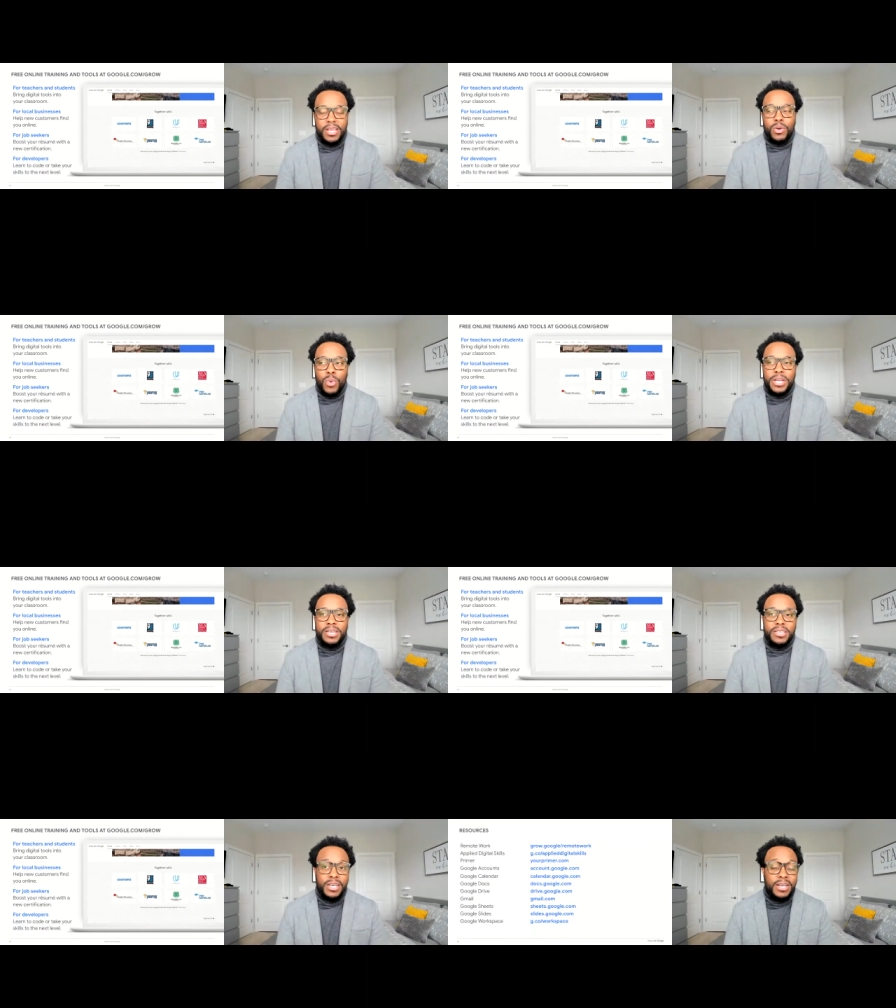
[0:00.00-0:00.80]
what
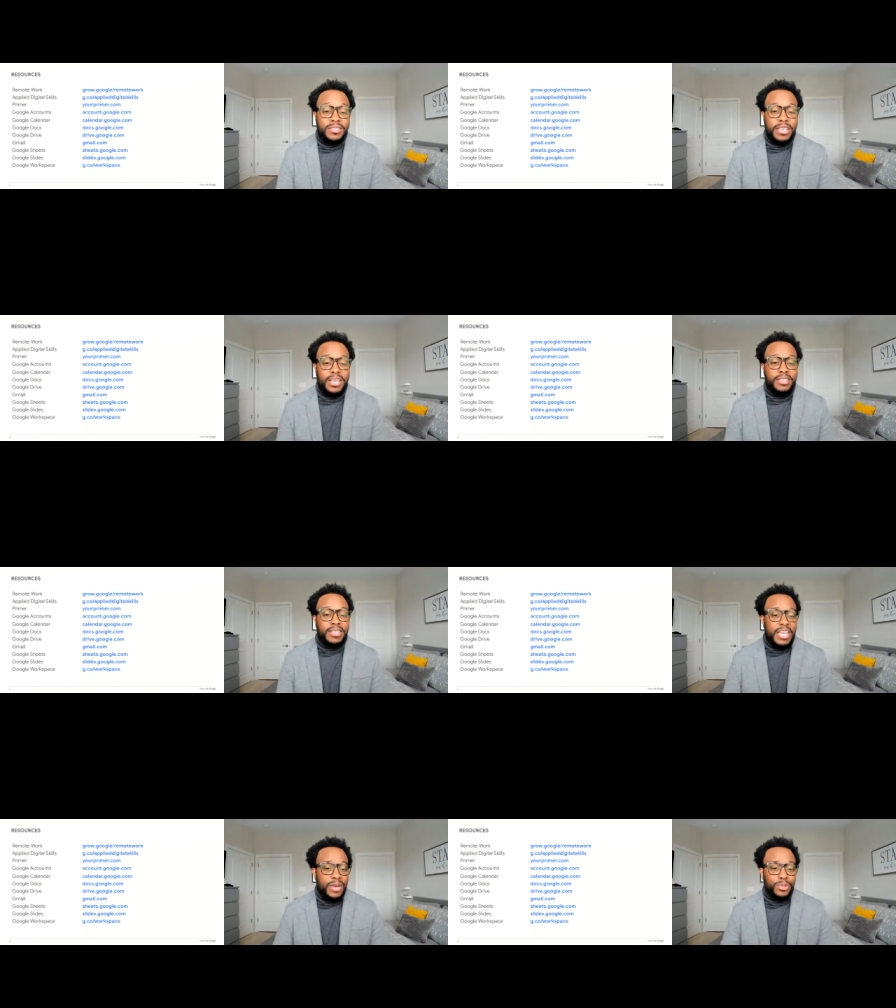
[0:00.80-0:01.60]
it does is
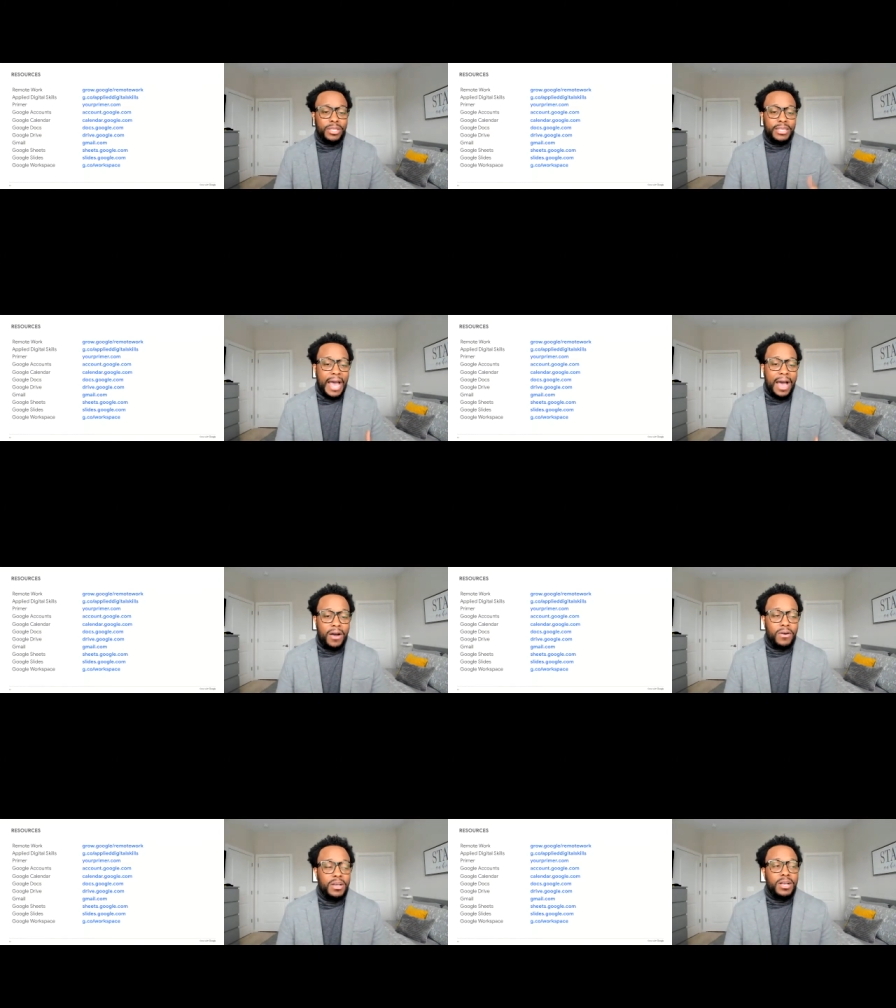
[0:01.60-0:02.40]
it will
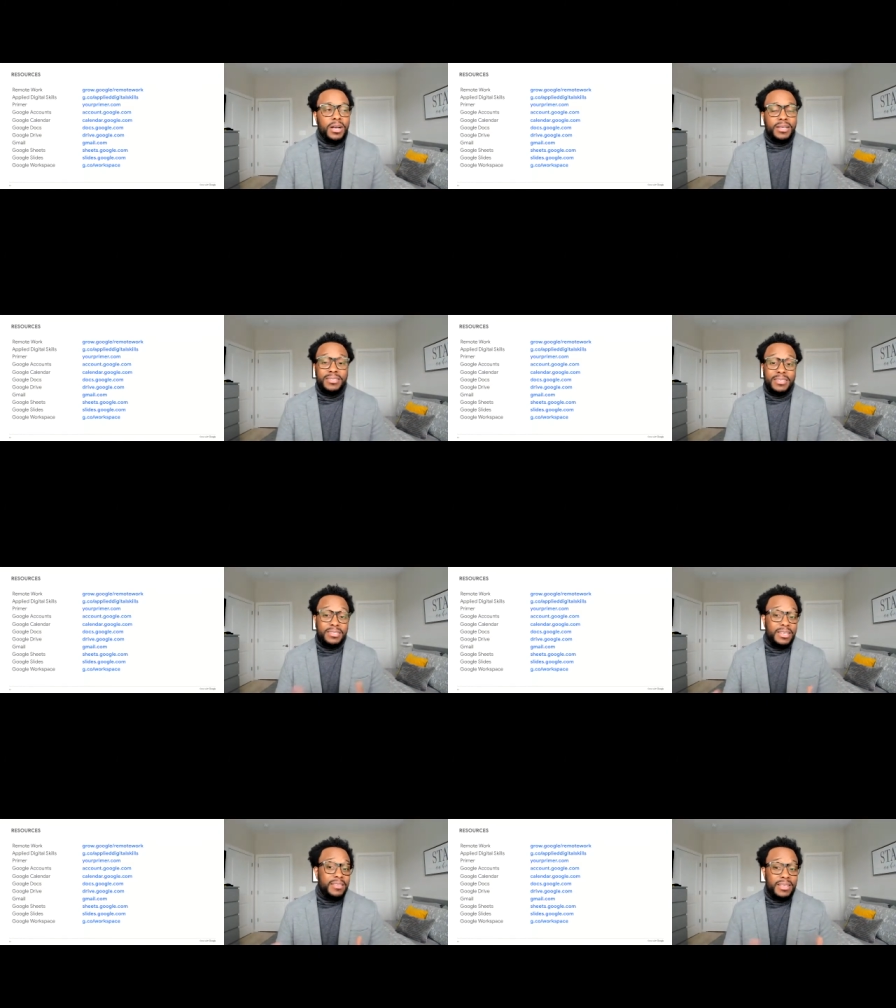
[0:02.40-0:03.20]
allow us to
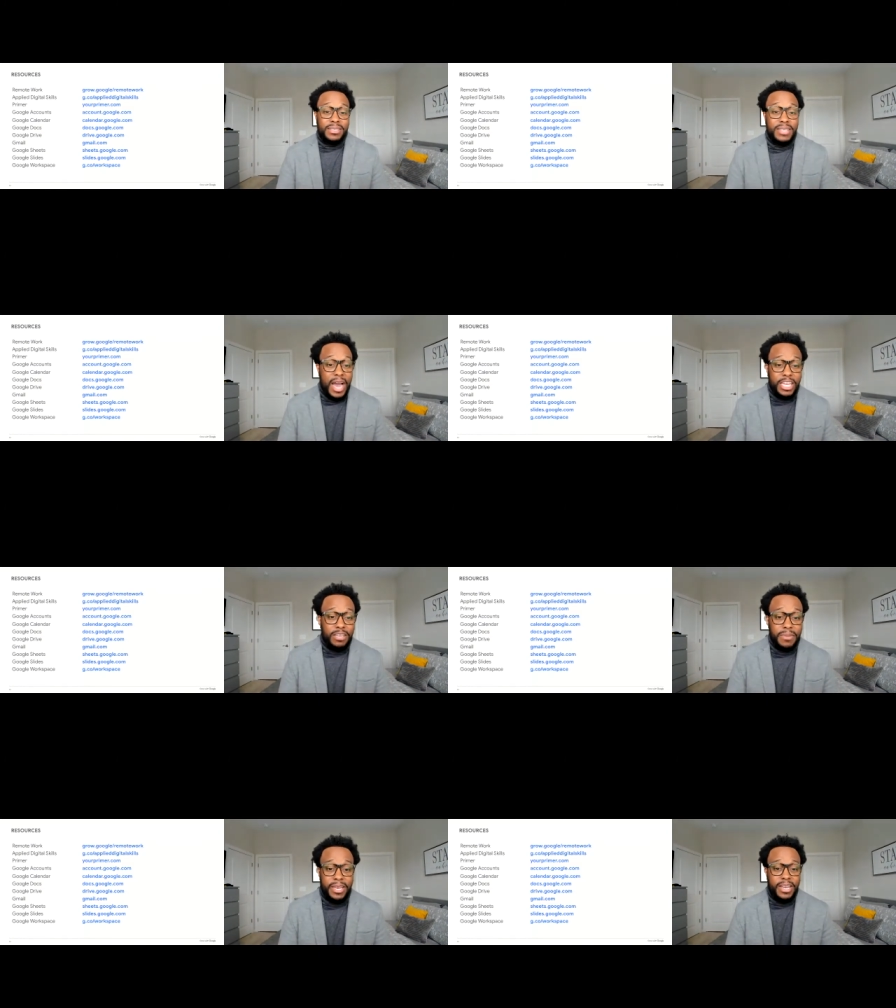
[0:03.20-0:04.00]
send this
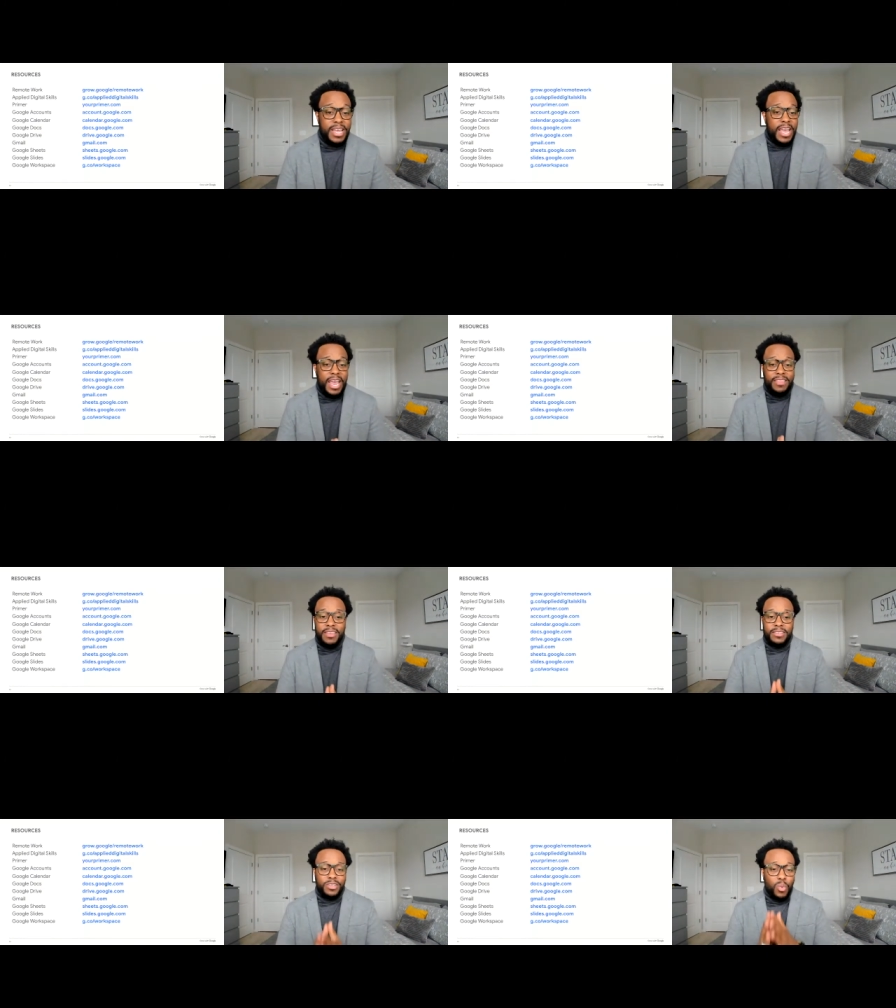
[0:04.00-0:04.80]
document, and
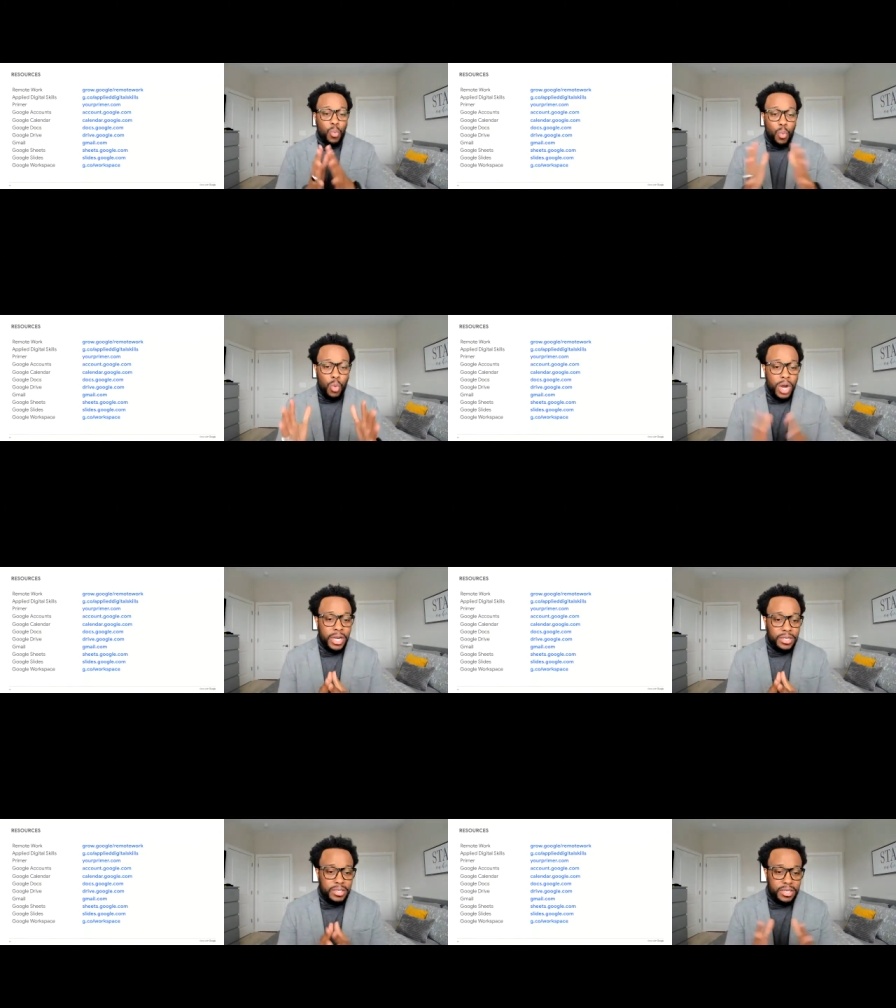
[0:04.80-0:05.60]
there's a
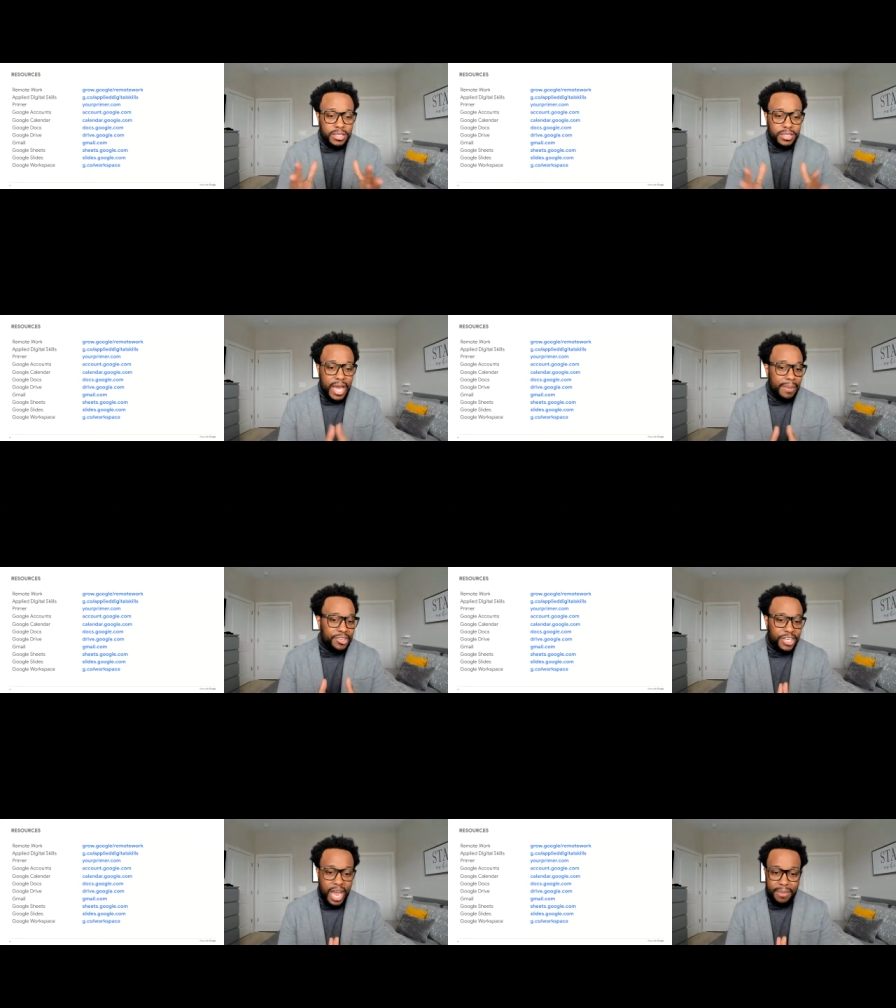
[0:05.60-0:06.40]
one-stop
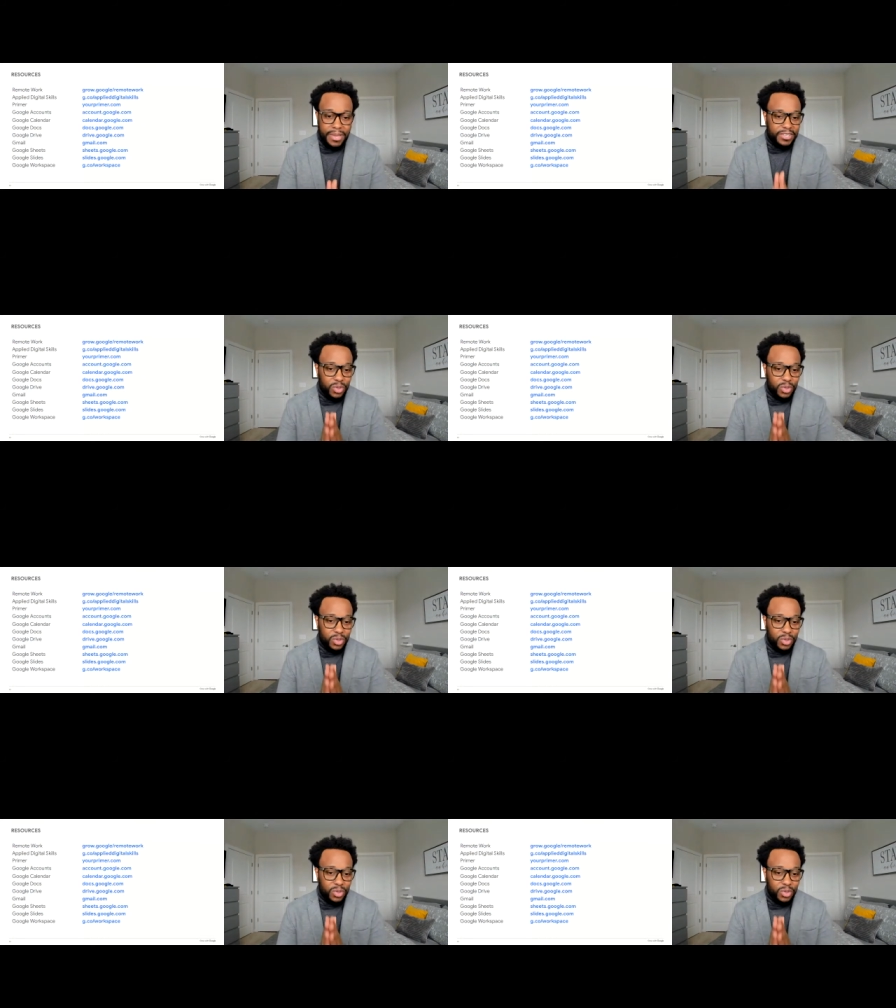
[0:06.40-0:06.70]
shop.